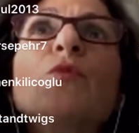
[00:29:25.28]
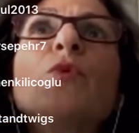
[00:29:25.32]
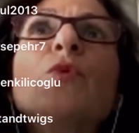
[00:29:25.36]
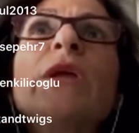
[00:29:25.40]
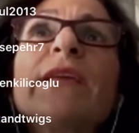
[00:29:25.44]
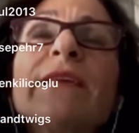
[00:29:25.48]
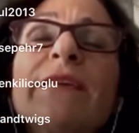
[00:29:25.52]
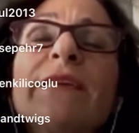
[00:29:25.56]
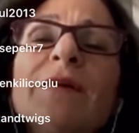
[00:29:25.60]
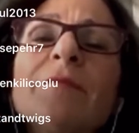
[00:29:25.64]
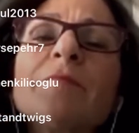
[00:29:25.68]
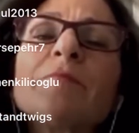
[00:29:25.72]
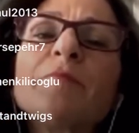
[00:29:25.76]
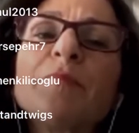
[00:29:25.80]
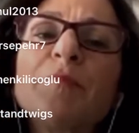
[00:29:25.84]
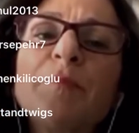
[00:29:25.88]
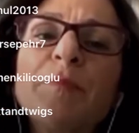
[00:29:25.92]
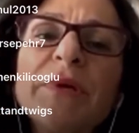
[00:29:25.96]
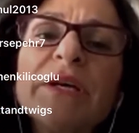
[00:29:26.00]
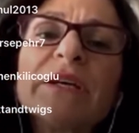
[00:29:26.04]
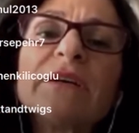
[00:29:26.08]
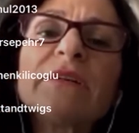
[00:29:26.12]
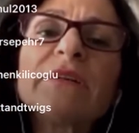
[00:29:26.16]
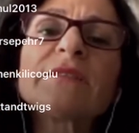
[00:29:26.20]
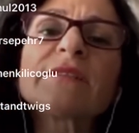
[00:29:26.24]
we can
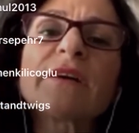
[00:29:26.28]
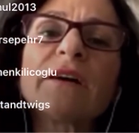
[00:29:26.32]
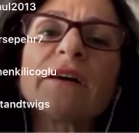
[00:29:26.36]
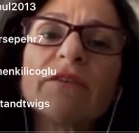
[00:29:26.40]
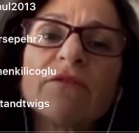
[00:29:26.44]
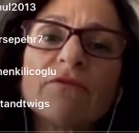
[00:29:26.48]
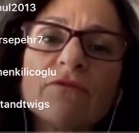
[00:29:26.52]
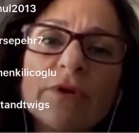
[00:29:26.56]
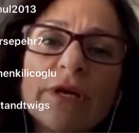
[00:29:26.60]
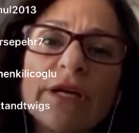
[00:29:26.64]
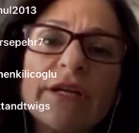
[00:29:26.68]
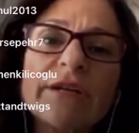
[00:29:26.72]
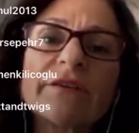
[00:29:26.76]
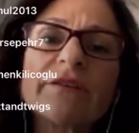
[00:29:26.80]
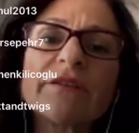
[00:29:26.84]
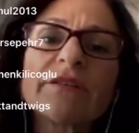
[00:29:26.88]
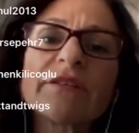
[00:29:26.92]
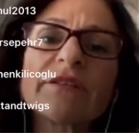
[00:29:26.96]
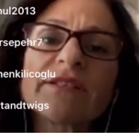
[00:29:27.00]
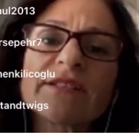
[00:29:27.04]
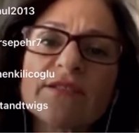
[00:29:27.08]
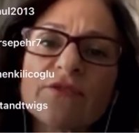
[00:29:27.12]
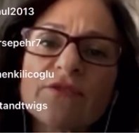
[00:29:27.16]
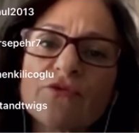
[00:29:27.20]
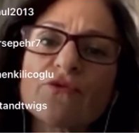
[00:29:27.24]
build
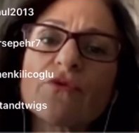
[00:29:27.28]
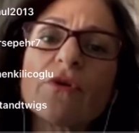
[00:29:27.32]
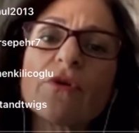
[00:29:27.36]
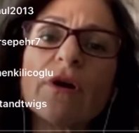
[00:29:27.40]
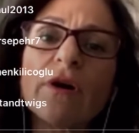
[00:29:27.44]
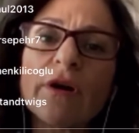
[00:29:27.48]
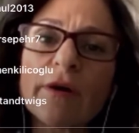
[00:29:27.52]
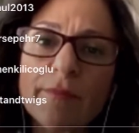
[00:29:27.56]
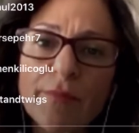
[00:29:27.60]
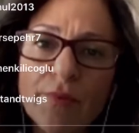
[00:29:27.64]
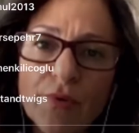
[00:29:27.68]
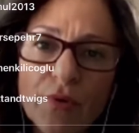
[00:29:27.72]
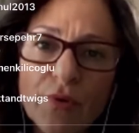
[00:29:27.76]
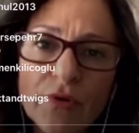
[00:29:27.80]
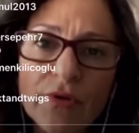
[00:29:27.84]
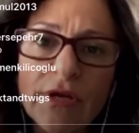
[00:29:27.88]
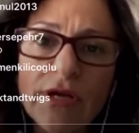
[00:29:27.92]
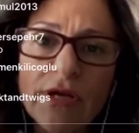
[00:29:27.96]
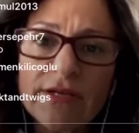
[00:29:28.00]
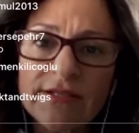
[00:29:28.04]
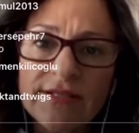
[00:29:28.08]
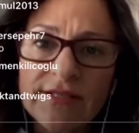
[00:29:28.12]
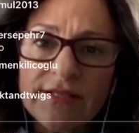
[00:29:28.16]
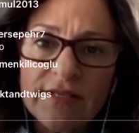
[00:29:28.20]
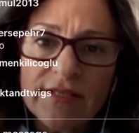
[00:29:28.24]
awareness through our
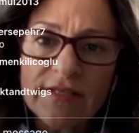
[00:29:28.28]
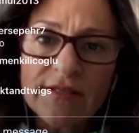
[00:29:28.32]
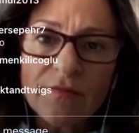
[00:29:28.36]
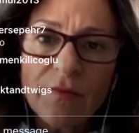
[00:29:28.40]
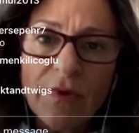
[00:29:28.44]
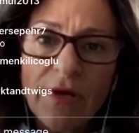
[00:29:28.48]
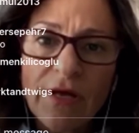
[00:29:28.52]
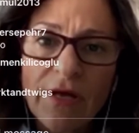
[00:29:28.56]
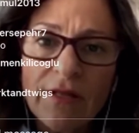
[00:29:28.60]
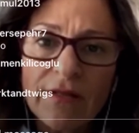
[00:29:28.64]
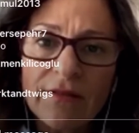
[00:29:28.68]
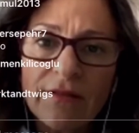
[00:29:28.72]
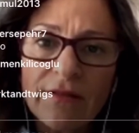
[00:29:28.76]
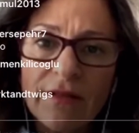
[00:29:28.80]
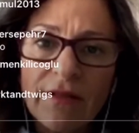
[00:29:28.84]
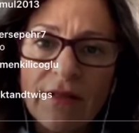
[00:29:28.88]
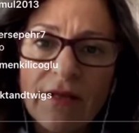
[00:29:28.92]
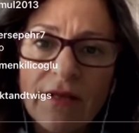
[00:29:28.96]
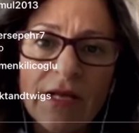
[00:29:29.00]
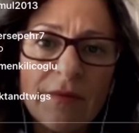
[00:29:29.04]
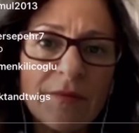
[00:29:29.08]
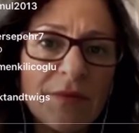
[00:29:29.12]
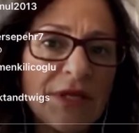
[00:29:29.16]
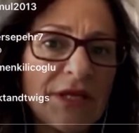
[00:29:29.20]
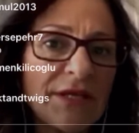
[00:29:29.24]
products as well.
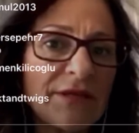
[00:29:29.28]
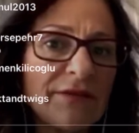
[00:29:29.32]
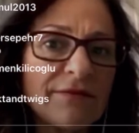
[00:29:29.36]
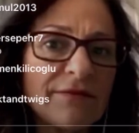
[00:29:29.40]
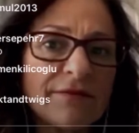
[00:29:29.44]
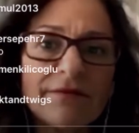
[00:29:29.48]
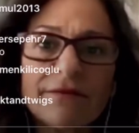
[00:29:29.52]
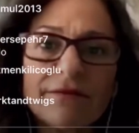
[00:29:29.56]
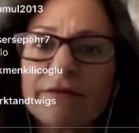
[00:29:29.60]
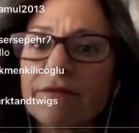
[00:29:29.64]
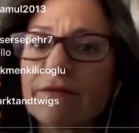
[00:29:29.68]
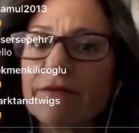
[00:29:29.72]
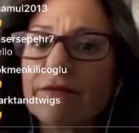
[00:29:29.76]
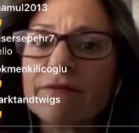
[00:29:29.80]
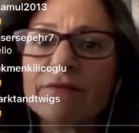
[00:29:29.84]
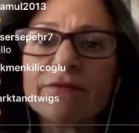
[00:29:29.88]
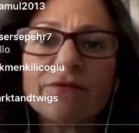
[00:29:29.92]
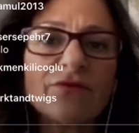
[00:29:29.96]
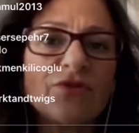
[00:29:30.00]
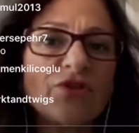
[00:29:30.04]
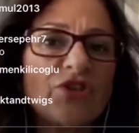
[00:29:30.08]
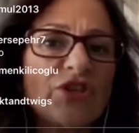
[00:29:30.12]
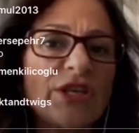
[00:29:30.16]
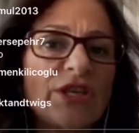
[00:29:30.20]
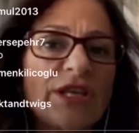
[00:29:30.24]
I mean,
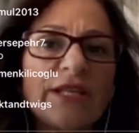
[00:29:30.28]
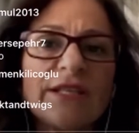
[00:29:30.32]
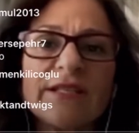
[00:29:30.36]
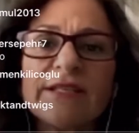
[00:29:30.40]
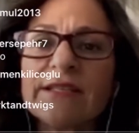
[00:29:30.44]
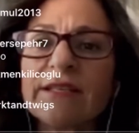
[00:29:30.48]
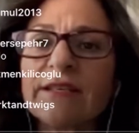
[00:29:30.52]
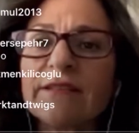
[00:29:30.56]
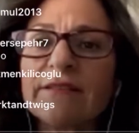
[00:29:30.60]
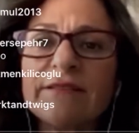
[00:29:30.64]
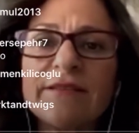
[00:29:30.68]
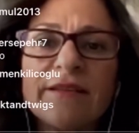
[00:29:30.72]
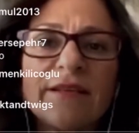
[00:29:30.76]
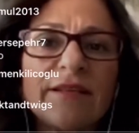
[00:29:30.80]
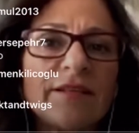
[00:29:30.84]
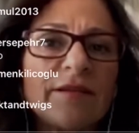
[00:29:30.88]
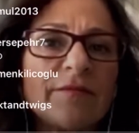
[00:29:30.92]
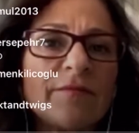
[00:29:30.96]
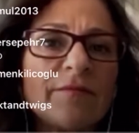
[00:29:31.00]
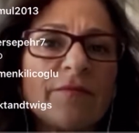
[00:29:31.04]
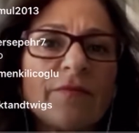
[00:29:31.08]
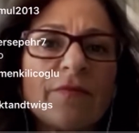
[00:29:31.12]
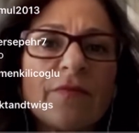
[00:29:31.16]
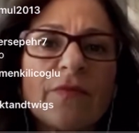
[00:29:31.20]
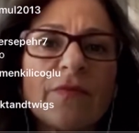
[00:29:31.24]
jeans and
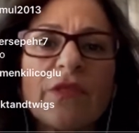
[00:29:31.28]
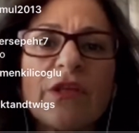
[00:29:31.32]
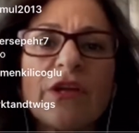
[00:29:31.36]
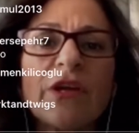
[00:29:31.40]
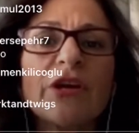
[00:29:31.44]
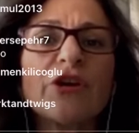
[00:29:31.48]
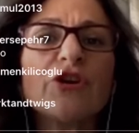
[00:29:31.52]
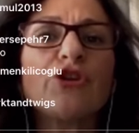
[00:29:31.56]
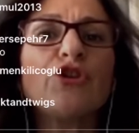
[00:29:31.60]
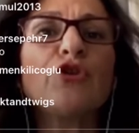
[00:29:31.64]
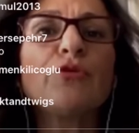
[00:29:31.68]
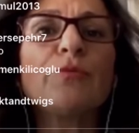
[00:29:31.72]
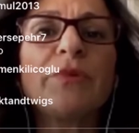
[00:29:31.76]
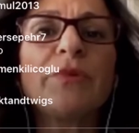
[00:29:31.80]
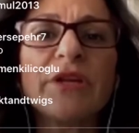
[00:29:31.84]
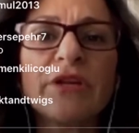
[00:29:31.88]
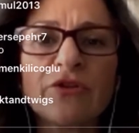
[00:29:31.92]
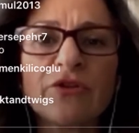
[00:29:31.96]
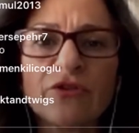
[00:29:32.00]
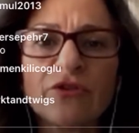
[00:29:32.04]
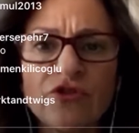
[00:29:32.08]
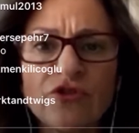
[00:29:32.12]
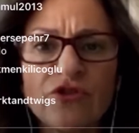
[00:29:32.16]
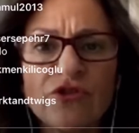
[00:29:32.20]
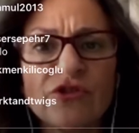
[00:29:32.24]
denim, they are
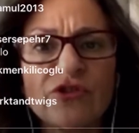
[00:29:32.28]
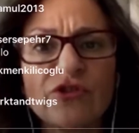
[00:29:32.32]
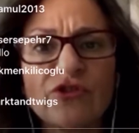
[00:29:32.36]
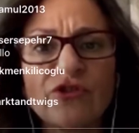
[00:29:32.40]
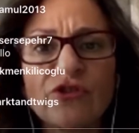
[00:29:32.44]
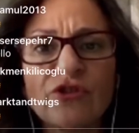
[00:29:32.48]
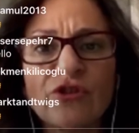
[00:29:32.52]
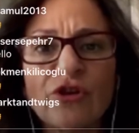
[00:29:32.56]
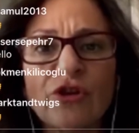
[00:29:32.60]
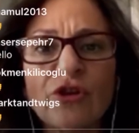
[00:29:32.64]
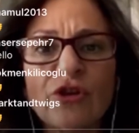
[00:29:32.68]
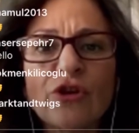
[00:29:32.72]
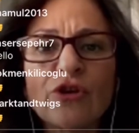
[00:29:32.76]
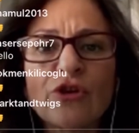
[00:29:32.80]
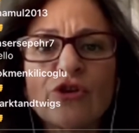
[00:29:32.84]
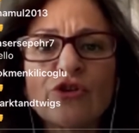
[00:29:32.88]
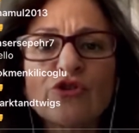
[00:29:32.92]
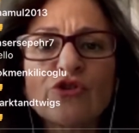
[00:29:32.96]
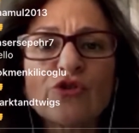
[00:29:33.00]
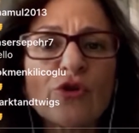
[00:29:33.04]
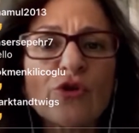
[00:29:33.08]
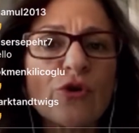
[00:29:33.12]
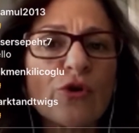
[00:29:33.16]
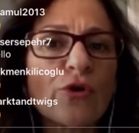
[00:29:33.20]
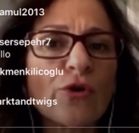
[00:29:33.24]
ubiquitous.
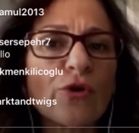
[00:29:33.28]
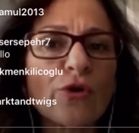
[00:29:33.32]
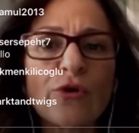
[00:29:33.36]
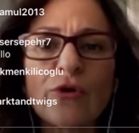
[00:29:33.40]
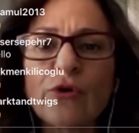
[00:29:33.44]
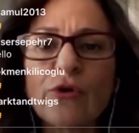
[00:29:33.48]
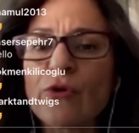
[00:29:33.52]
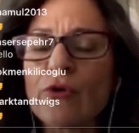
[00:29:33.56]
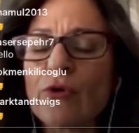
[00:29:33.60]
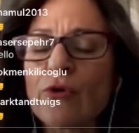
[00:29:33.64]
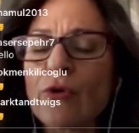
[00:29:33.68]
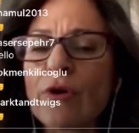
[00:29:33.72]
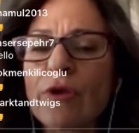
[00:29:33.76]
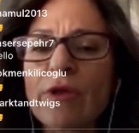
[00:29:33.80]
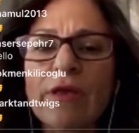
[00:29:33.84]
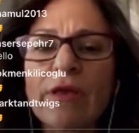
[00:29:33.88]
So